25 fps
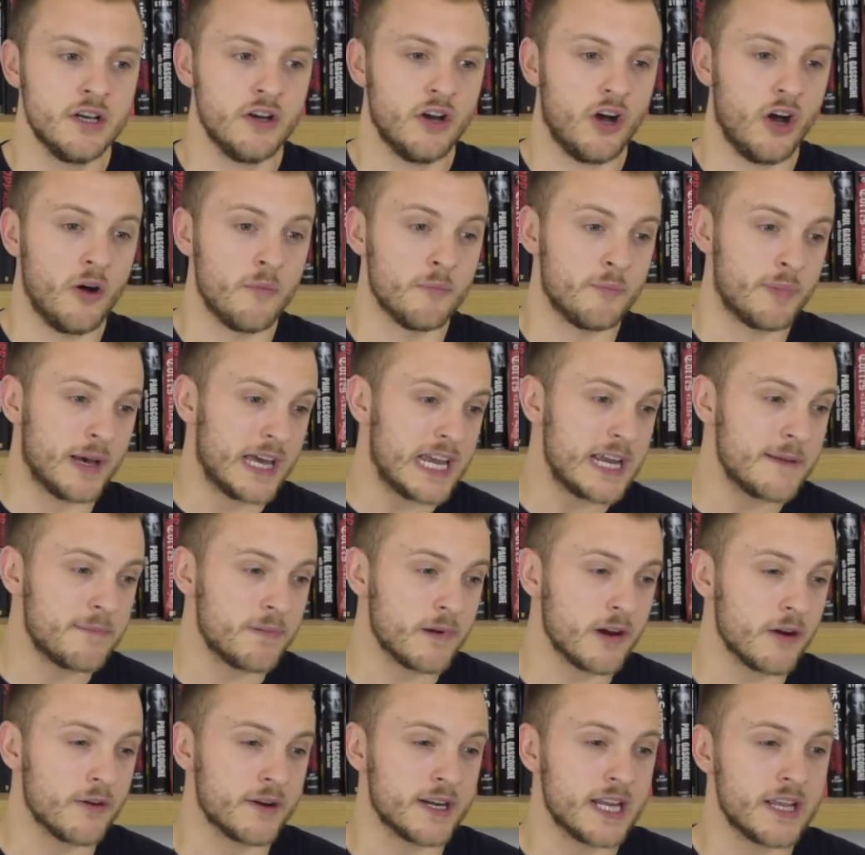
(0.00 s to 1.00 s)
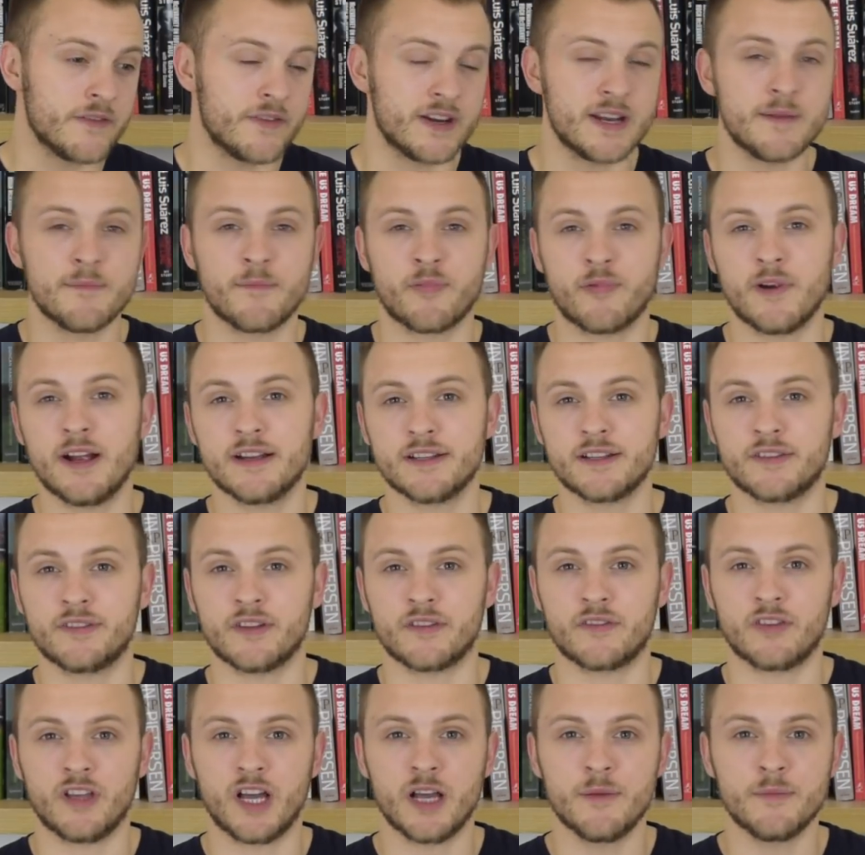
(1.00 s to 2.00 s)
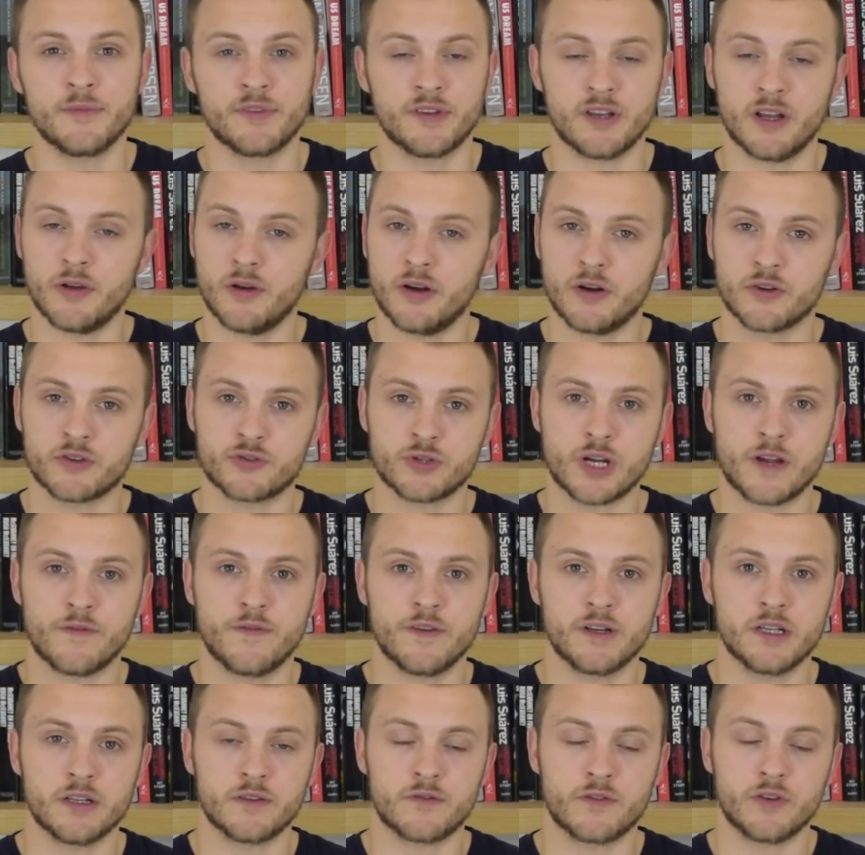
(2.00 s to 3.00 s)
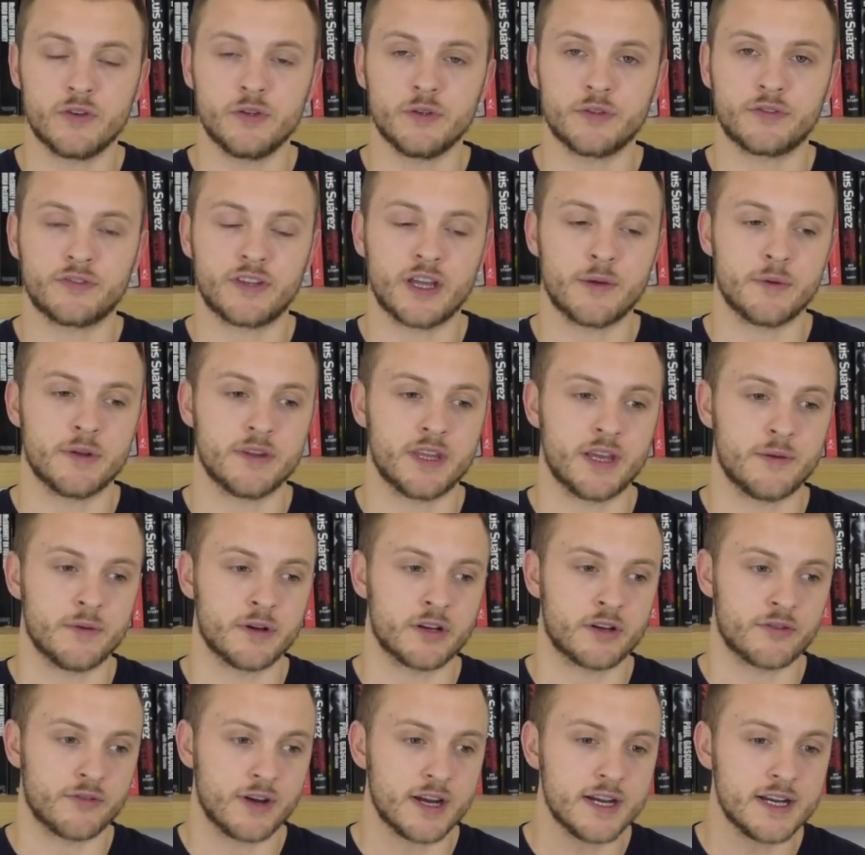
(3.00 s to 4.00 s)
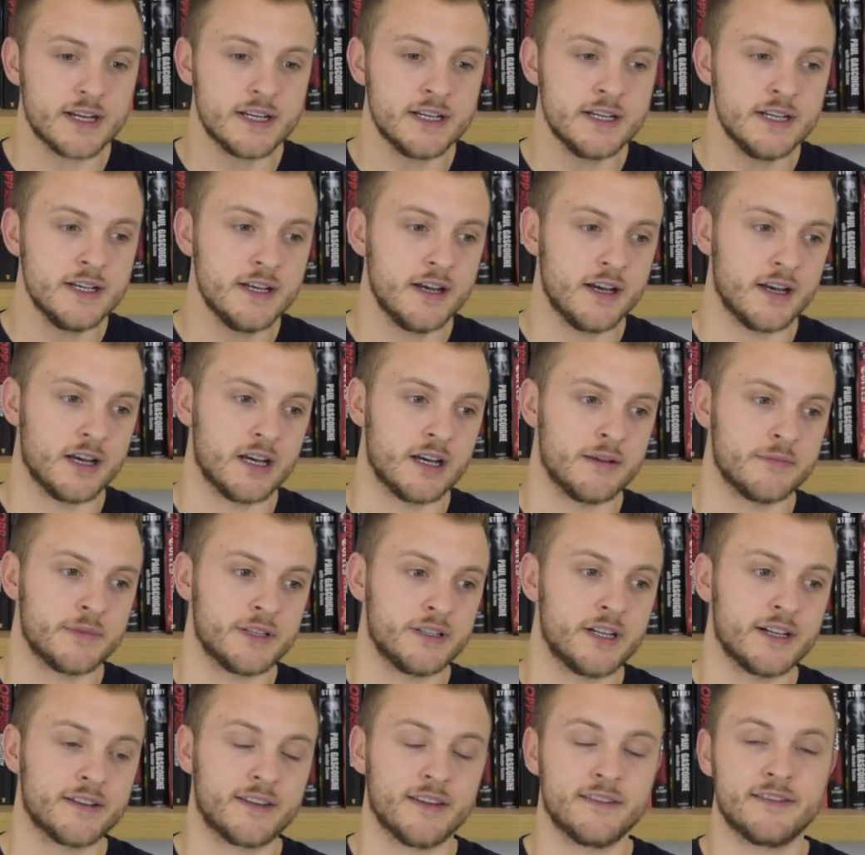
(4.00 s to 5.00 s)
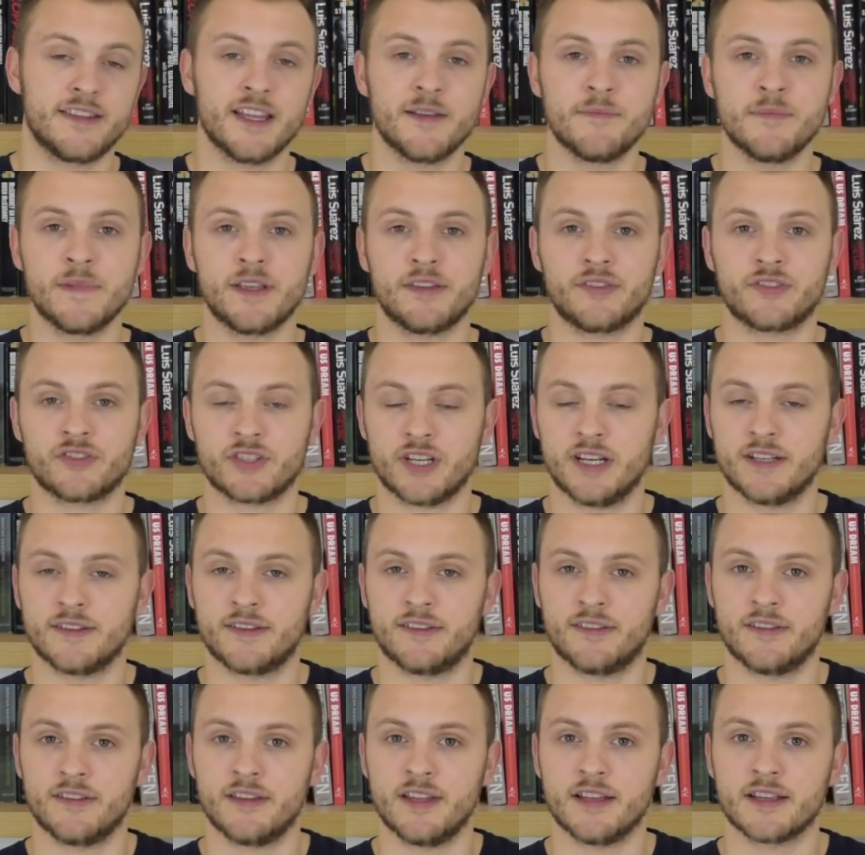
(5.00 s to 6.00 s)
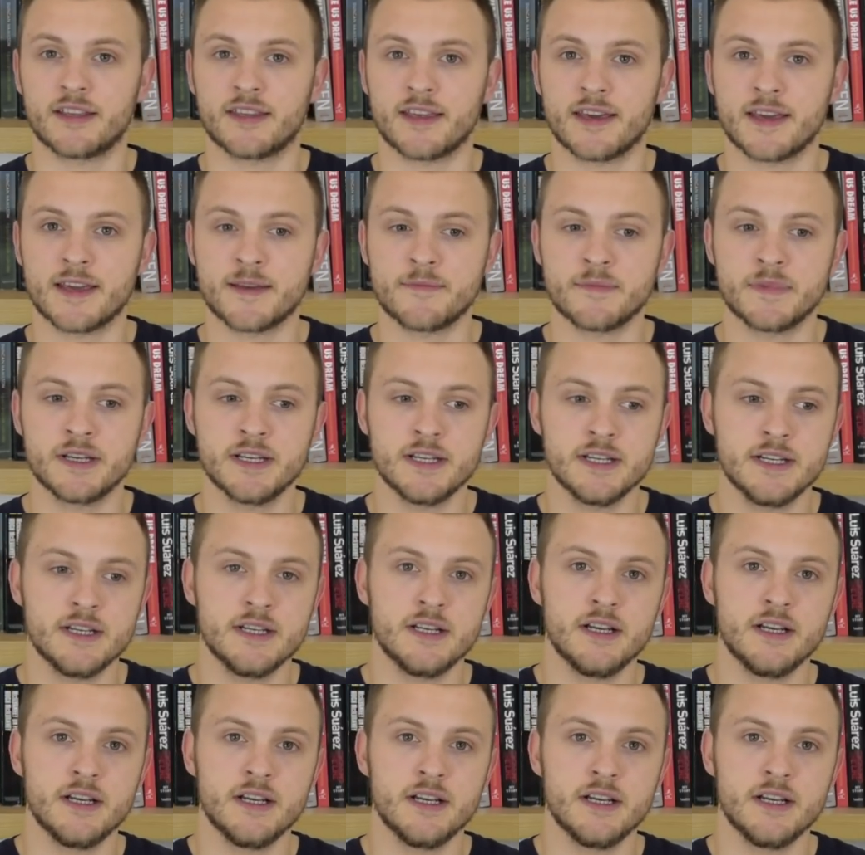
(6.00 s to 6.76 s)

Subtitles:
on paper and even in practice at times, you know, Old Trafford, of course, they were great. United did miss chances in that game.